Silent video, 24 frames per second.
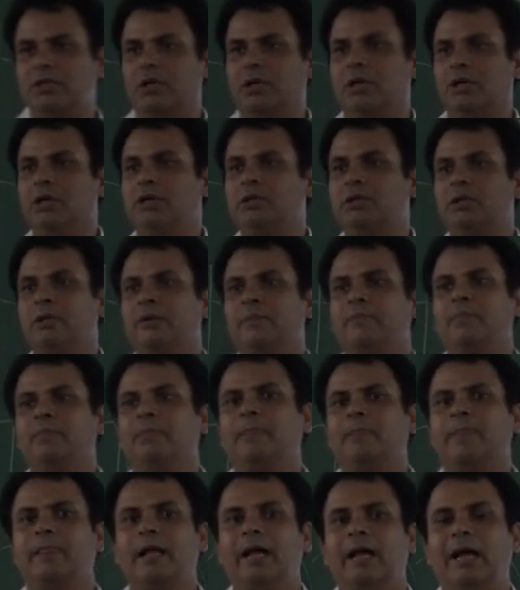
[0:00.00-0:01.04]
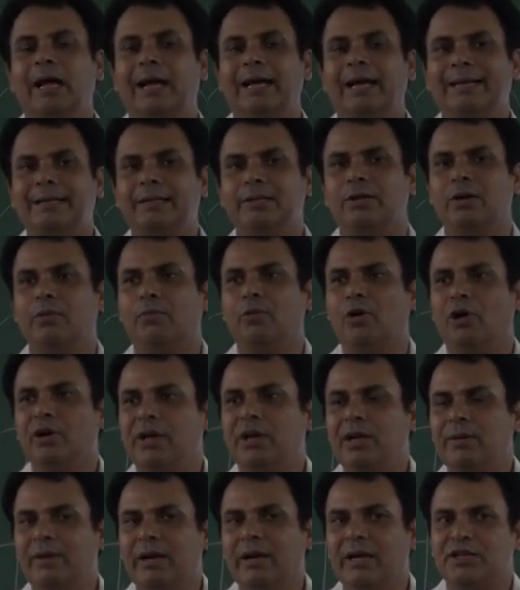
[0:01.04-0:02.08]
of this Earth and the
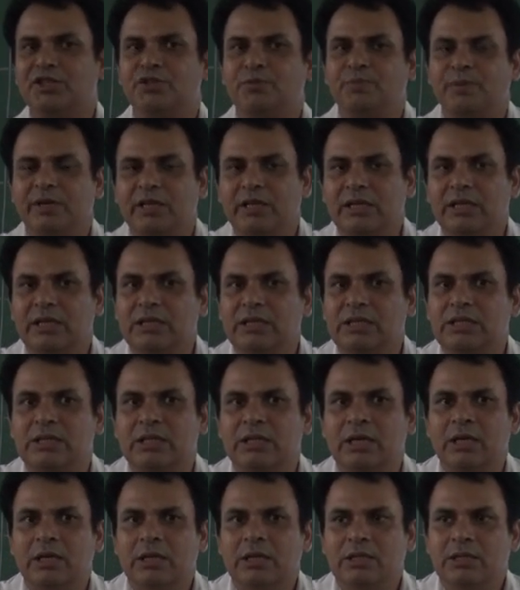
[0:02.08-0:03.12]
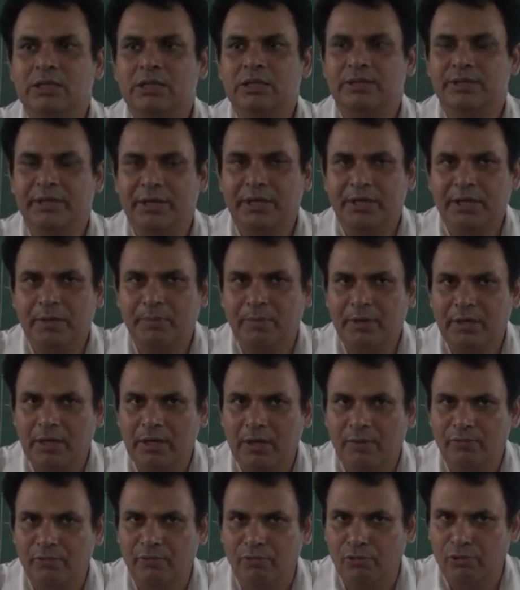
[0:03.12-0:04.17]
body will experience
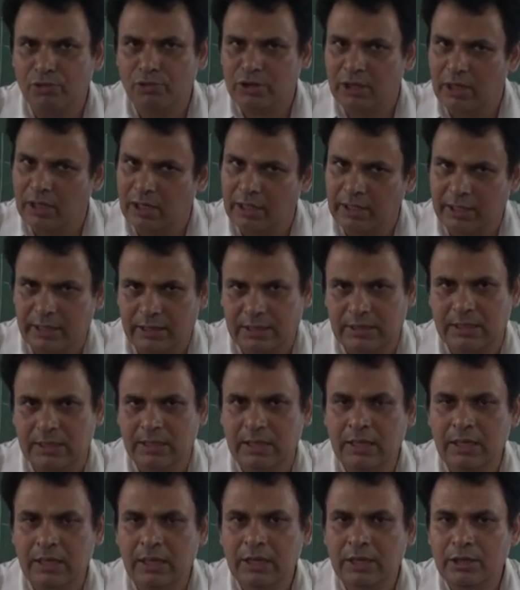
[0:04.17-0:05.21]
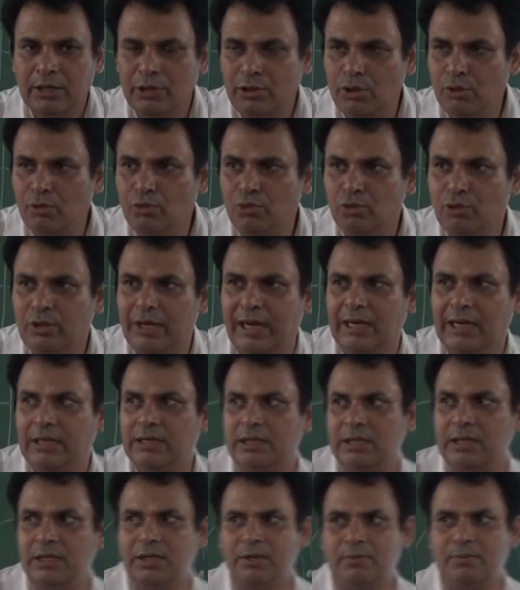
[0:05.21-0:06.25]
centripetal force on it. Due to
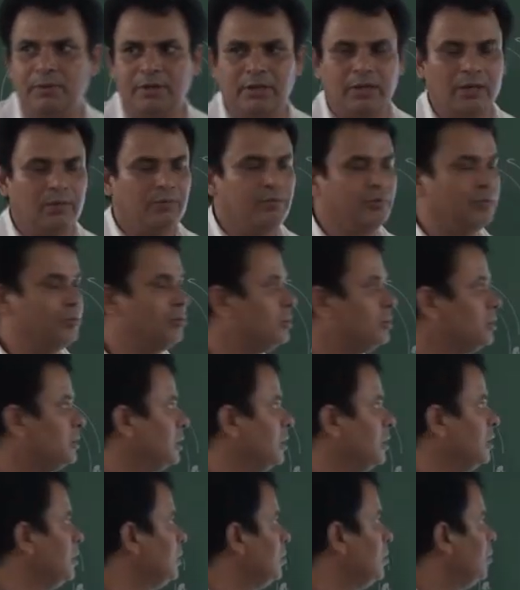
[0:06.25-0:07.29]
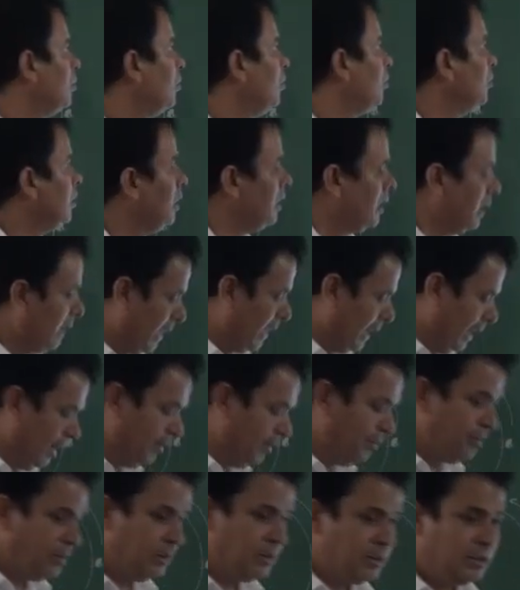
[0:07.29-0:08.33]
that centripetal force, we will
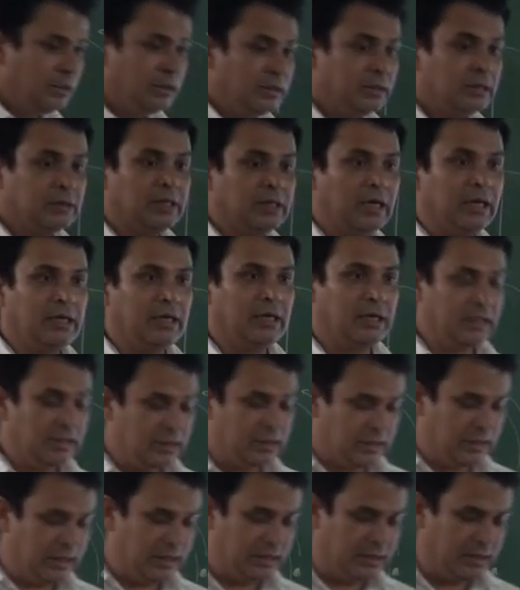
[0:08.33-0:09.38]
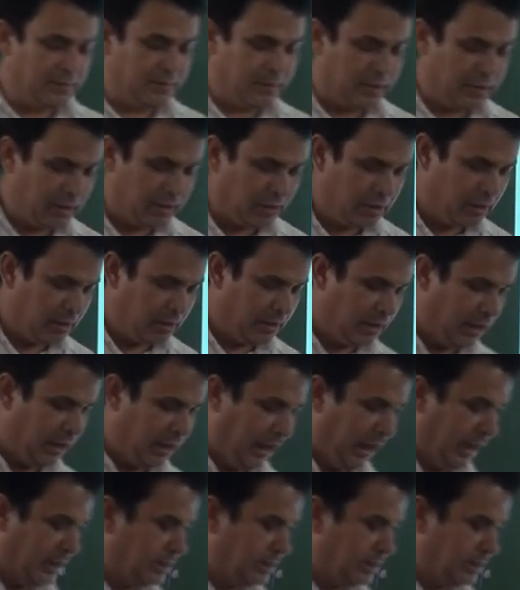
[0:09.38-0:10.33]
have certain centripetal